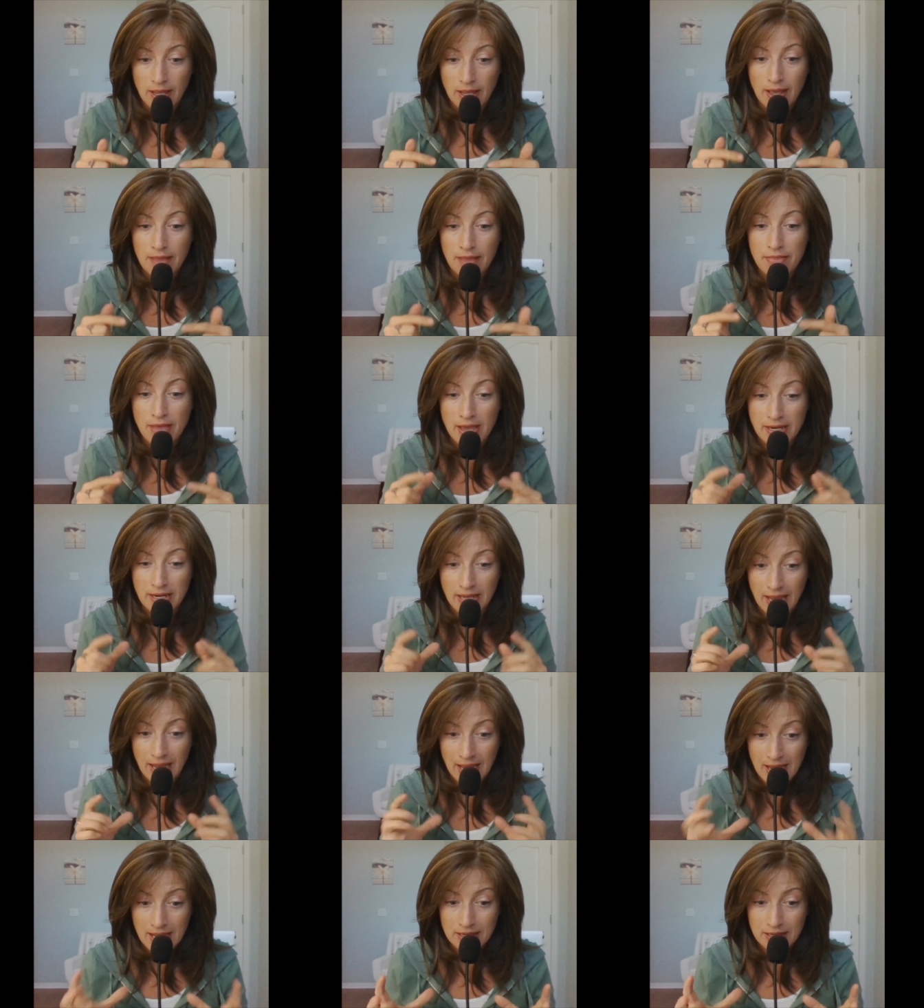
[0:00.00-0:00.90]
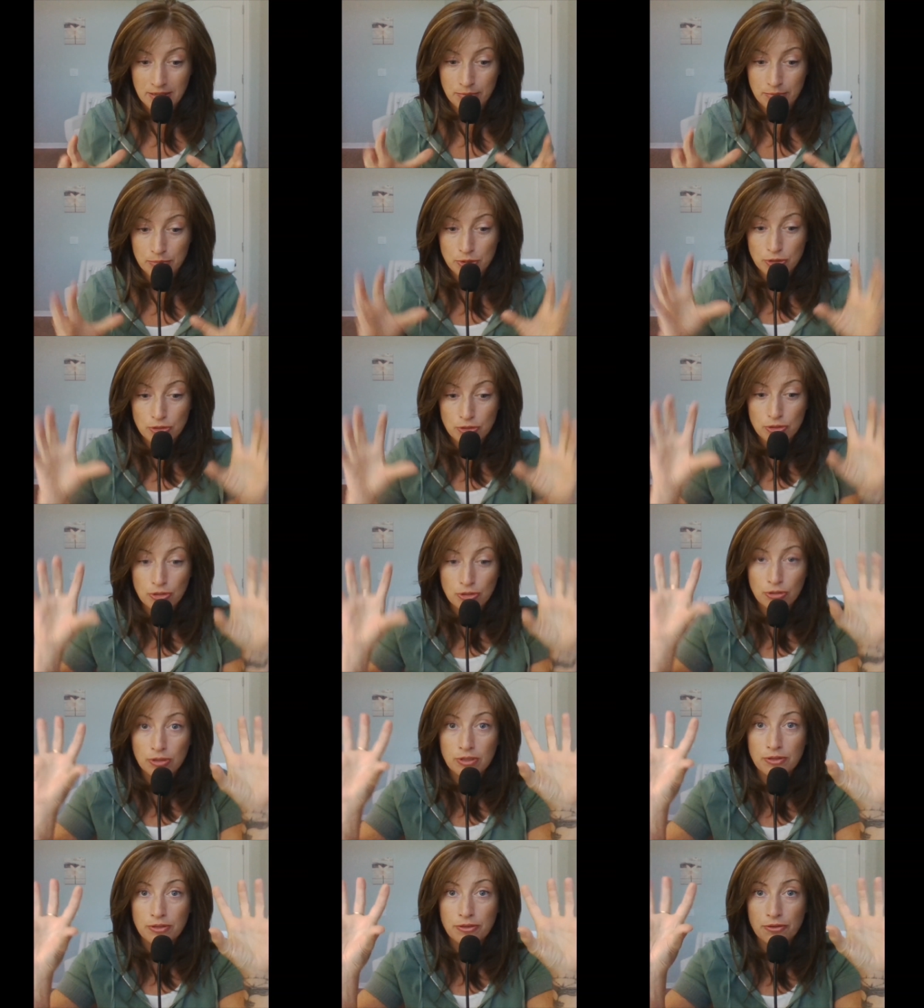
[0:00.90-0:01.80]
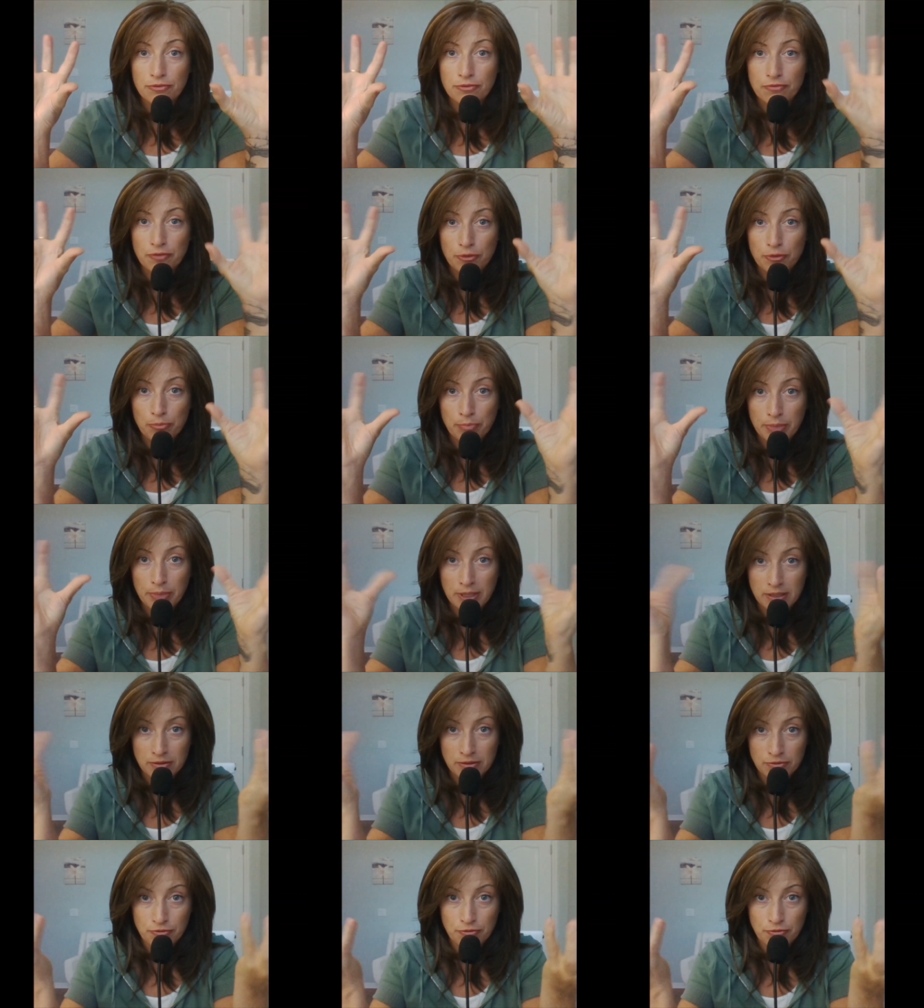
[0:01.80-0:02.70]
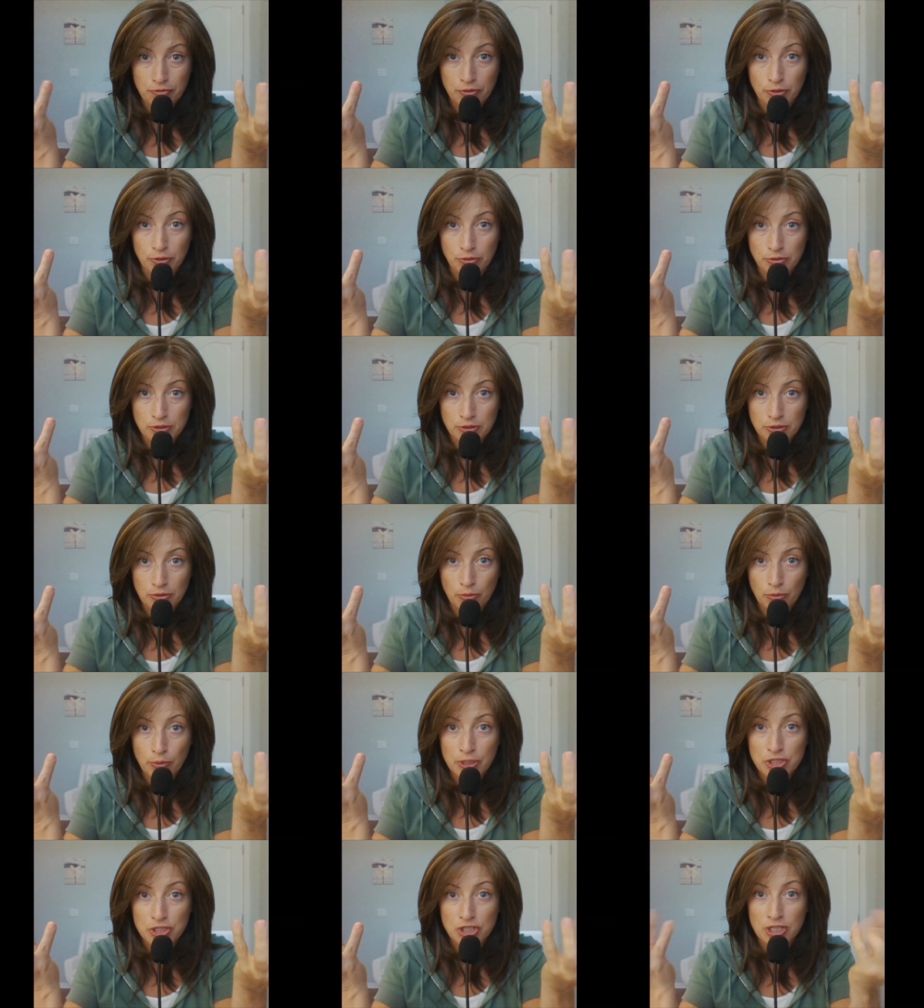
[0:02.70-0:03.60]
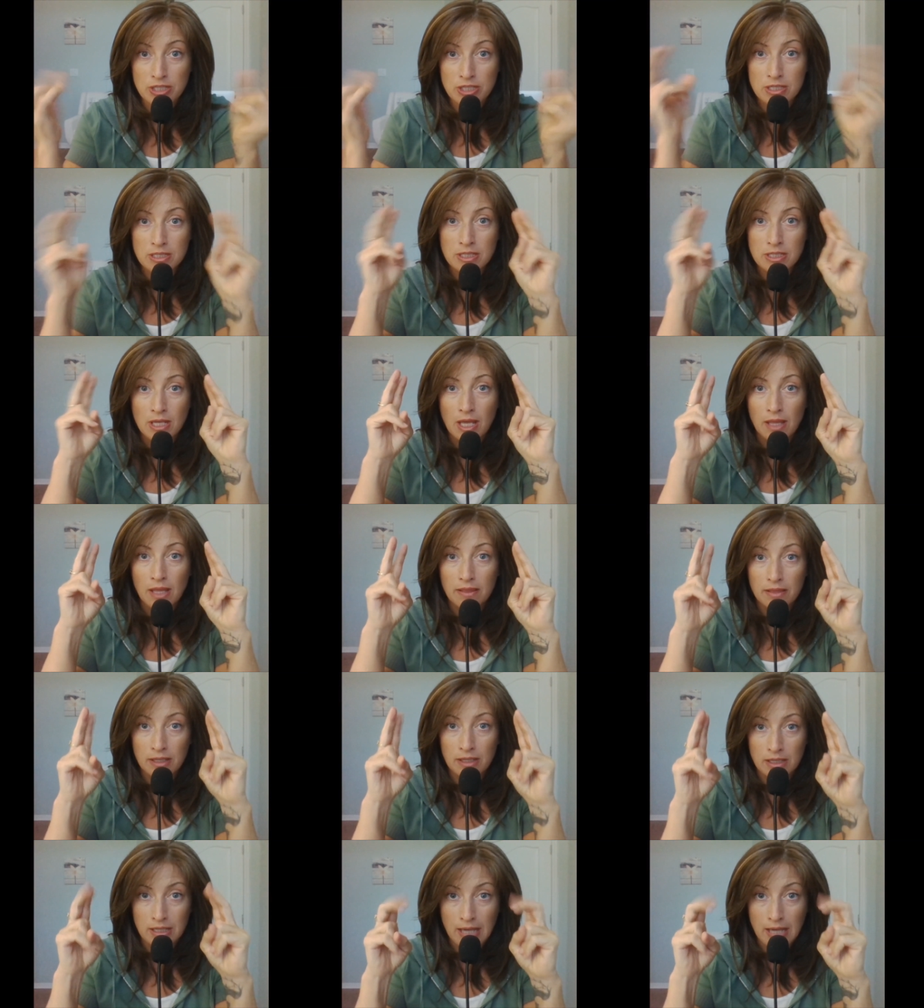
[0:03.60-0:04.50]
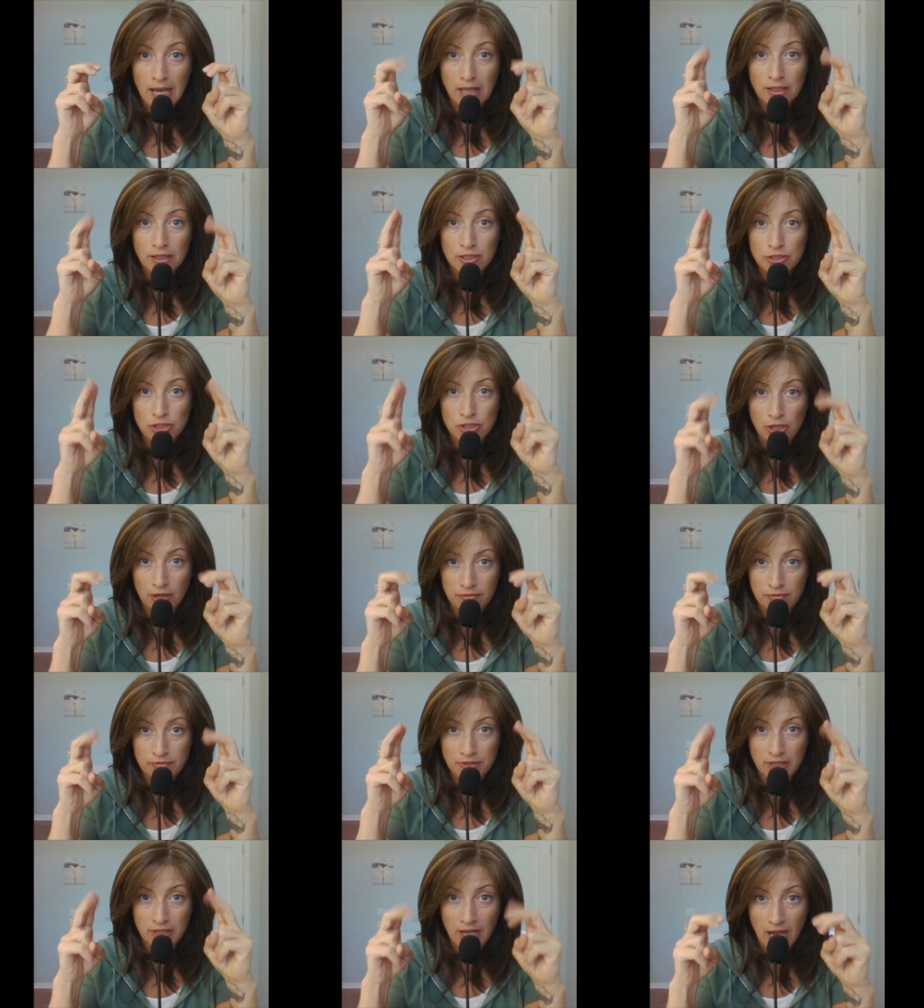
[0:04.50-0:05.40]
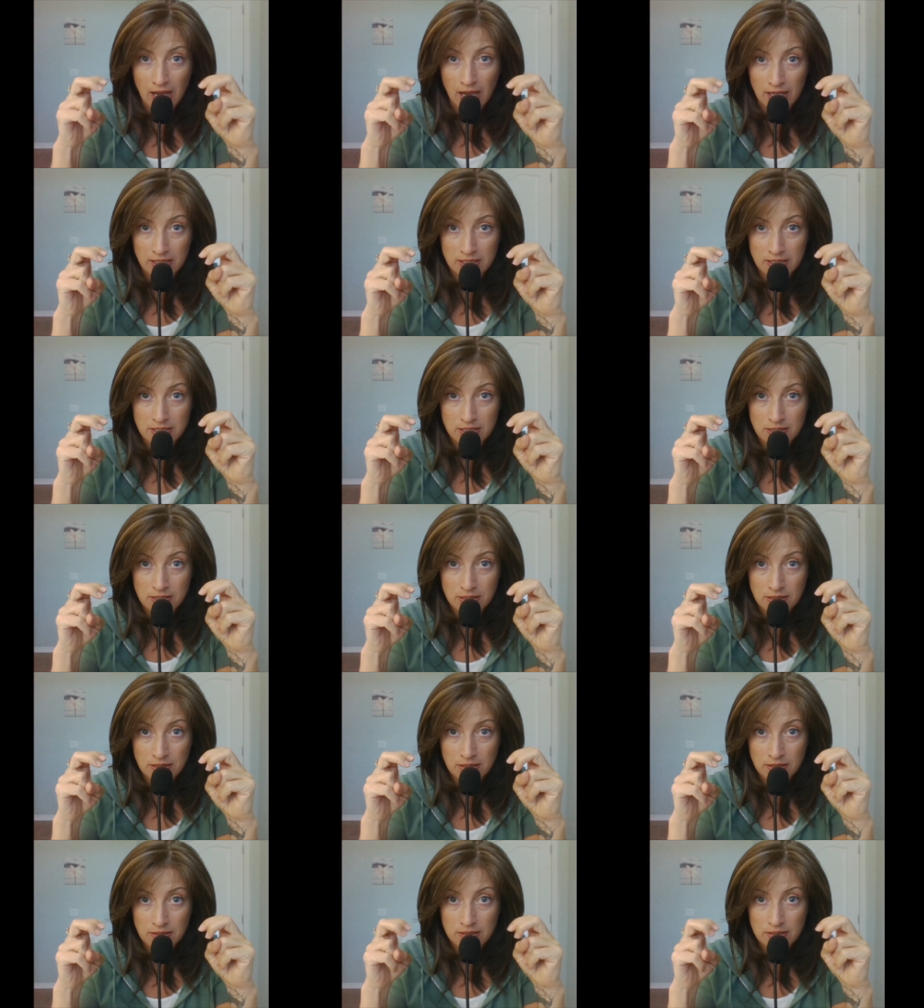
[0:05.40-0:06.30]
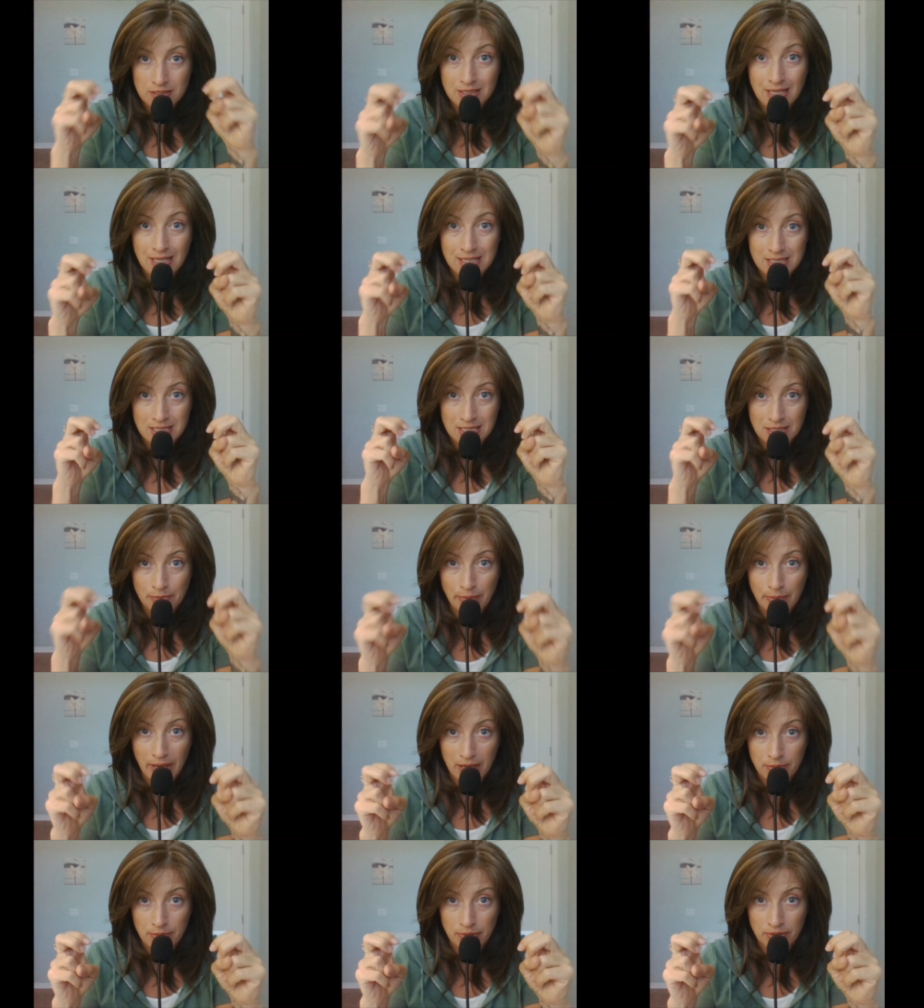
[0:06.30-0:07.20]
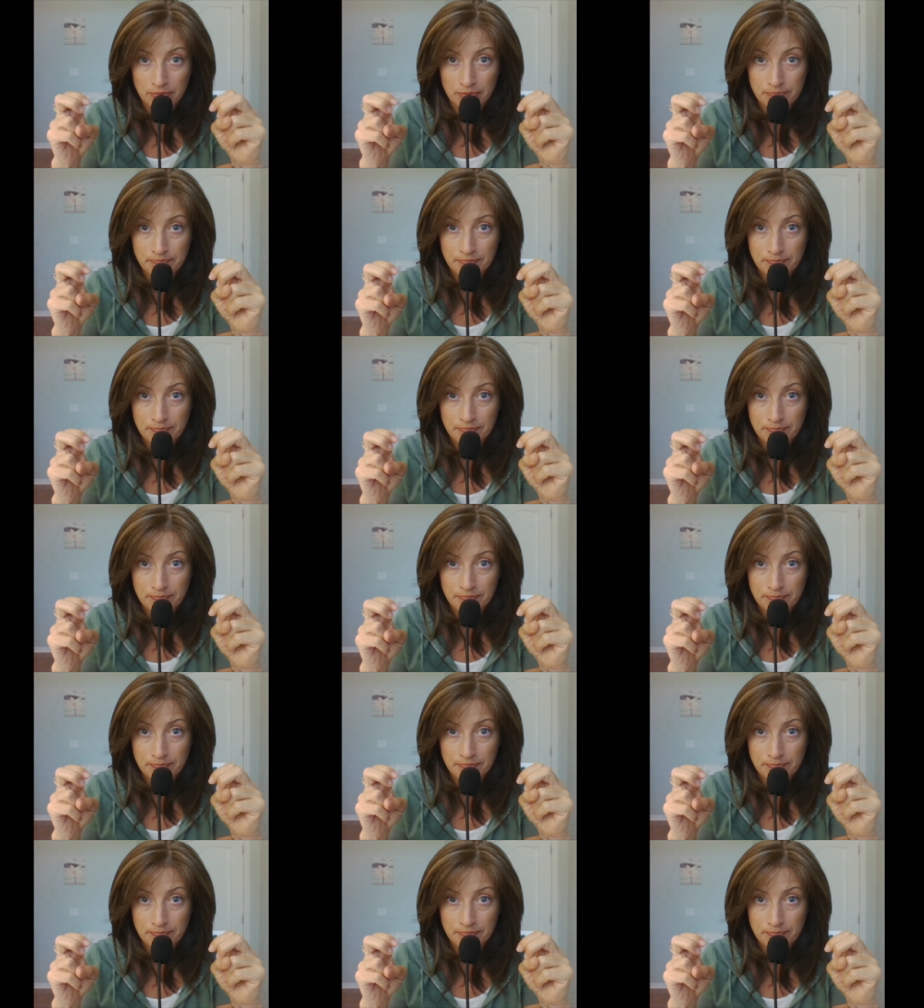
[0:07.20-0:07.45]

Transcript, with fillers: that Adam took the forbidden fruit, which is the knowledge of the gods, says the Bible.